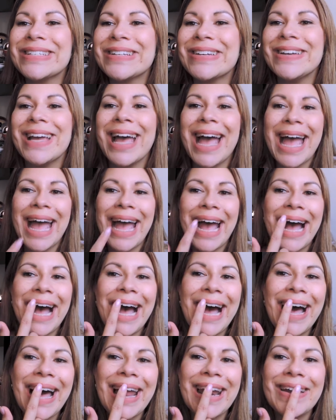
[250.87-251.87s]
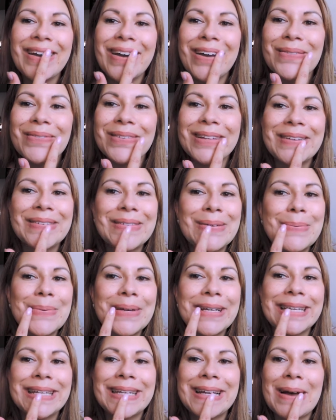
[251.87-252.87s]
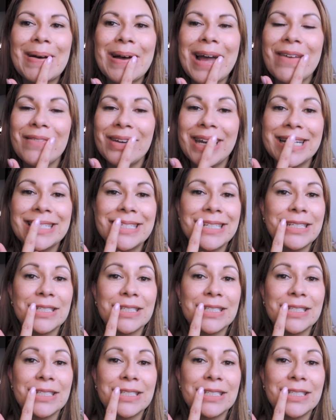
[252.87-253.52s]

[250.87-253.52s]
So hopefully it will pick it up. I didn't